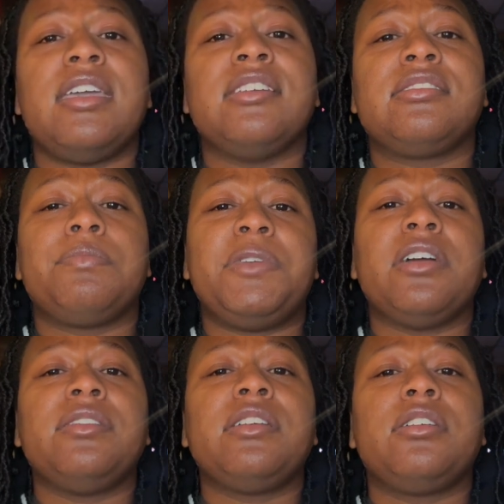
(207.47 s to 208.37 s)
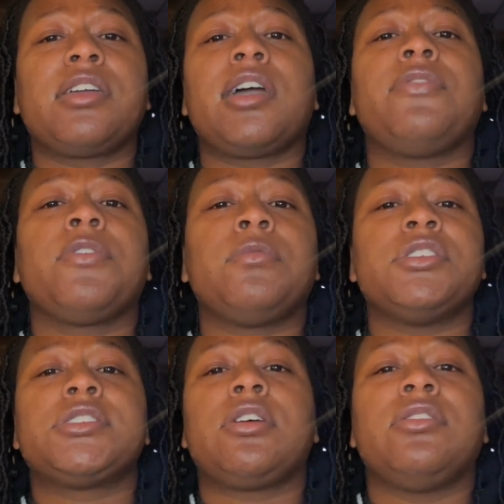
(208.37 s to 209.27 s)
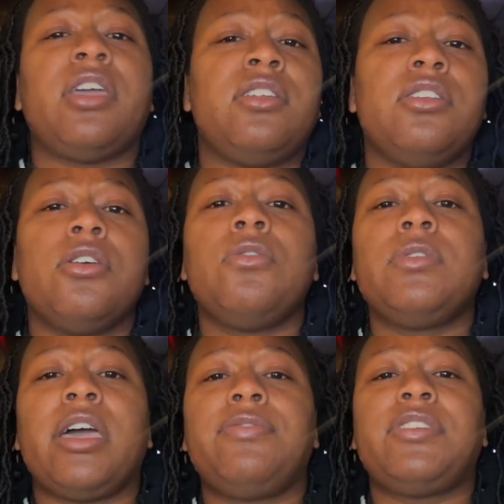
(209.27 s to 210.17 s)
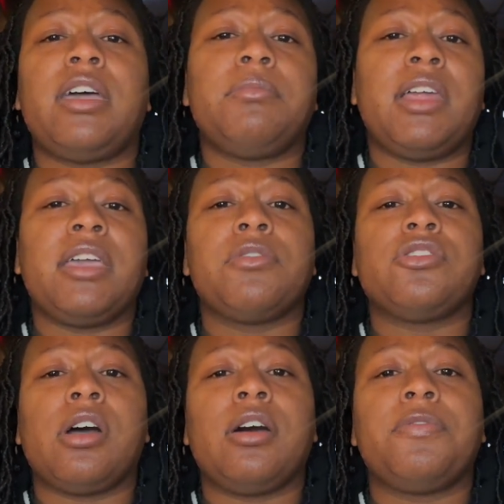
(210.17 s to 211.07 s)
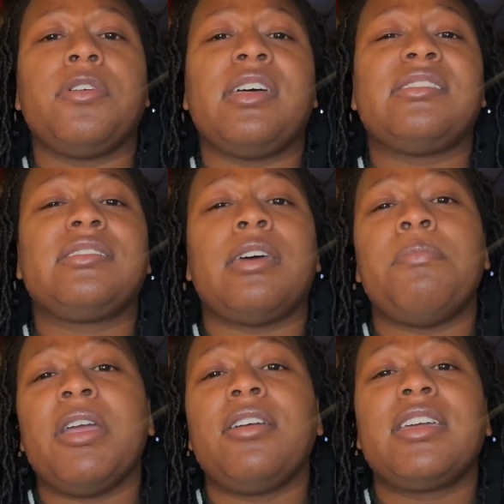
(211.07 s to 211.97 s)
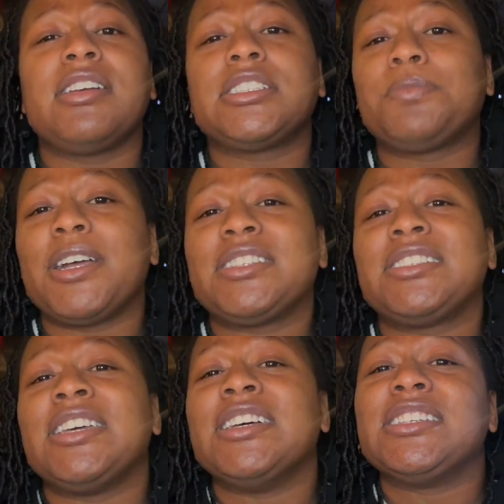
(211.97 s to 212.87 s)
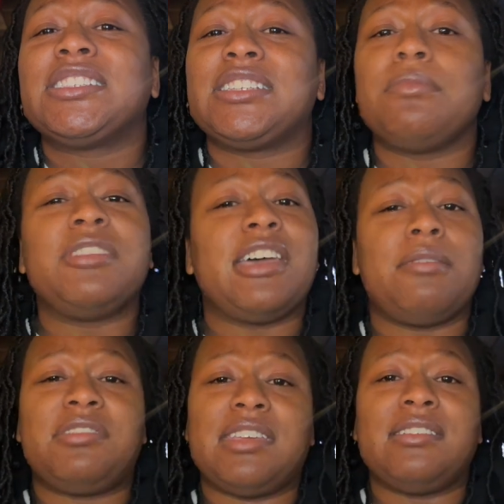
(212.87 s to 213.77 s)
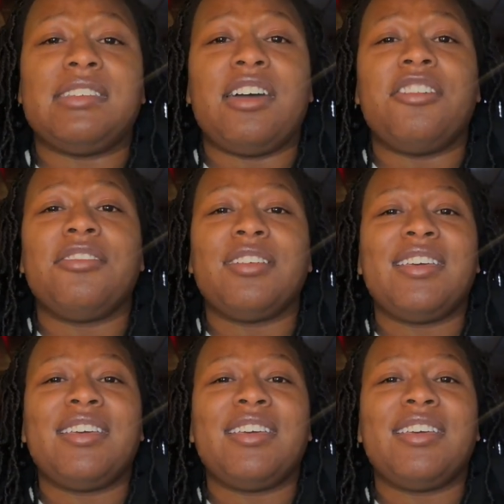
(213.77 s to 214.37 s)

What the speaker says: is to be on the lookout for what's called a no lifetime language offer that American Express sometimes sends out.